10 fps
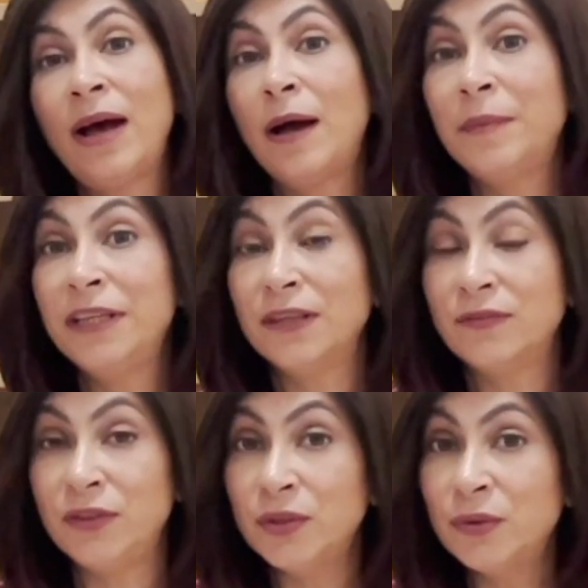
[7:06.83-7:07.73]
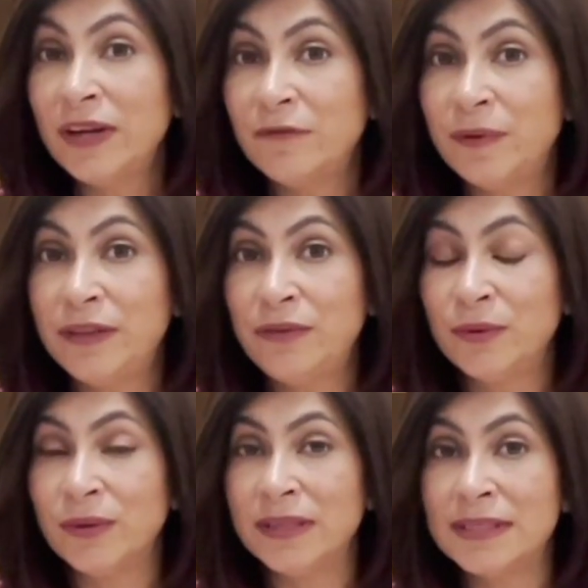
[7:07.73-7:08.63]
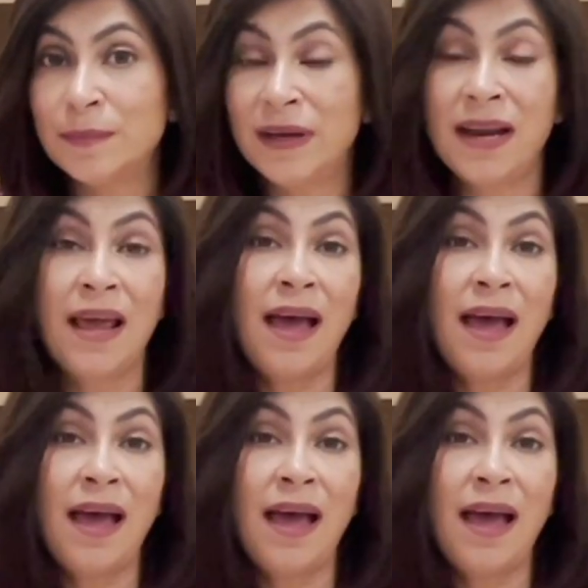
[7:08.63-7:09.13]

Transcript: how many of you have been through this, but